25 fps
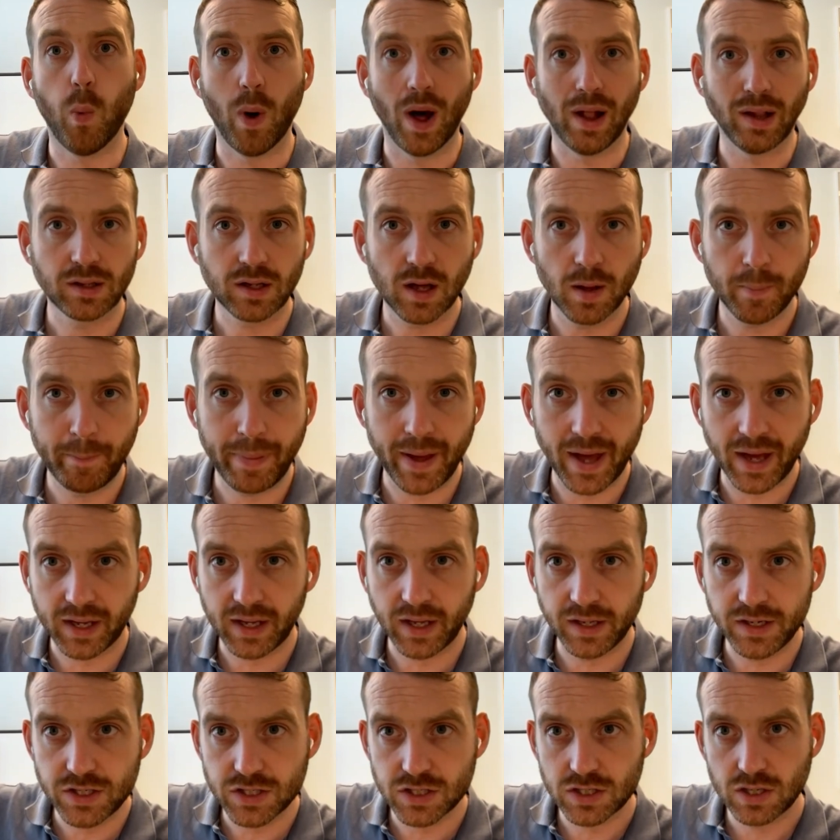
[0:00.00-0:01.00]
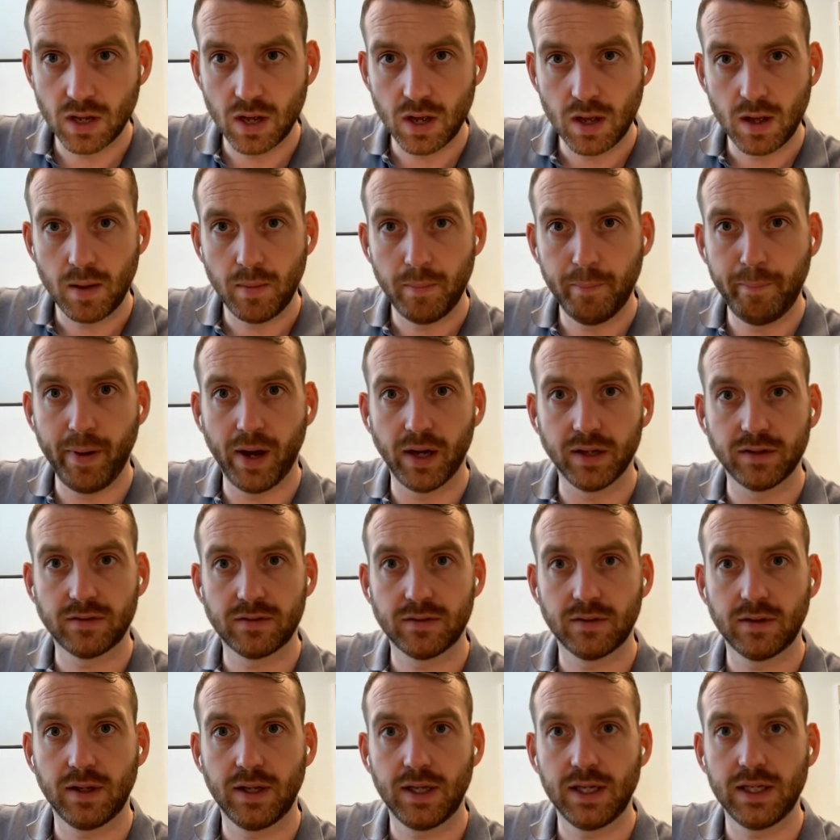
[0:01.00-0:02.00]
a welcome package, but
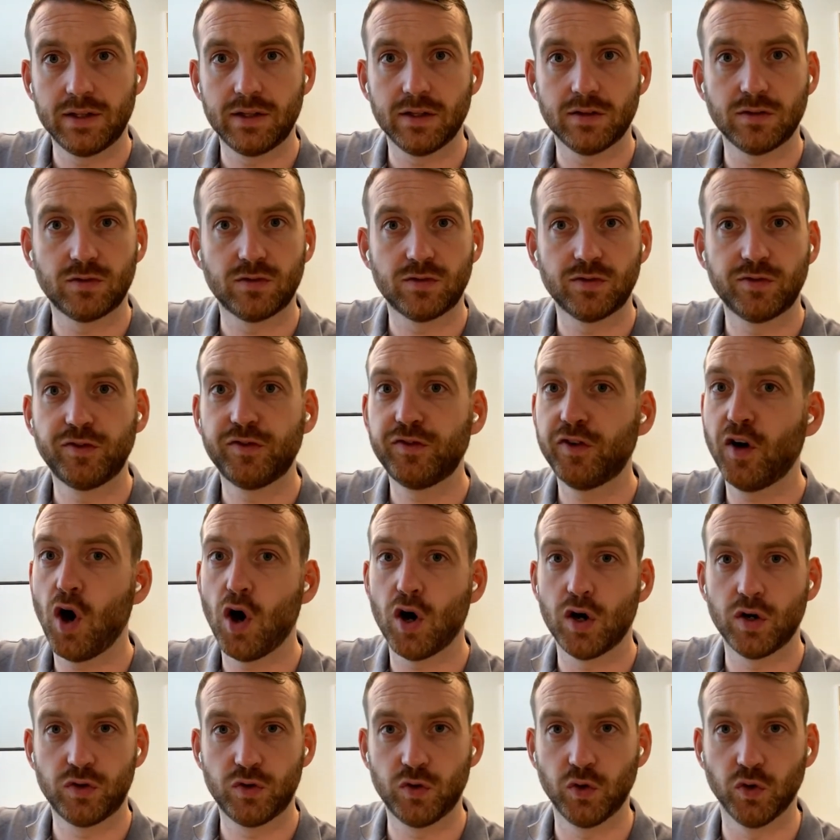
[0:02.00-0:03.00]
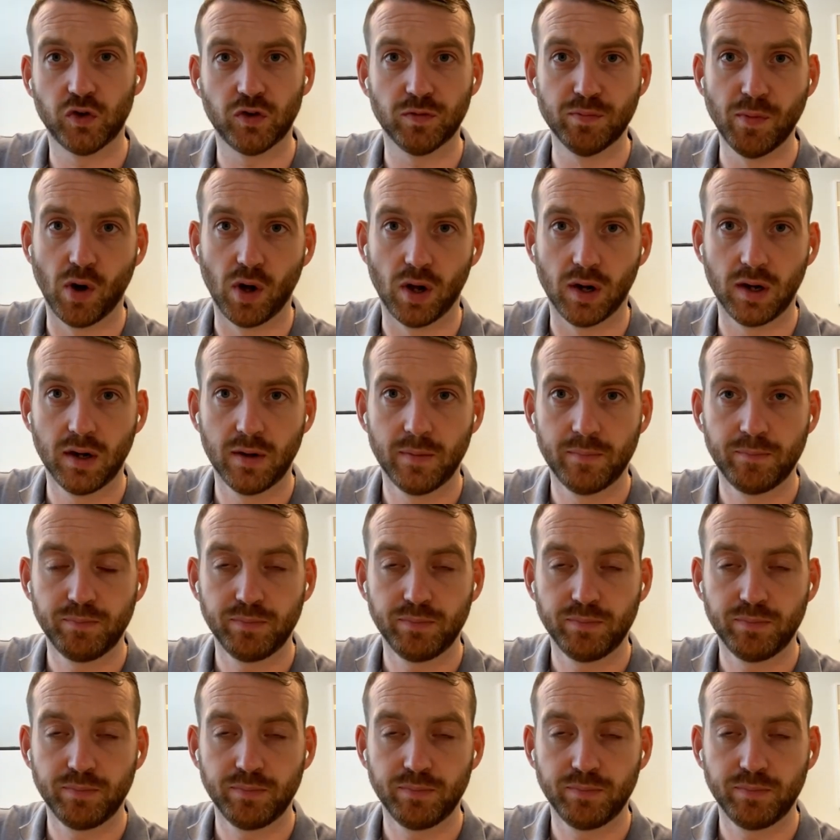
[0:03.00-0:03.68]
it is far too small.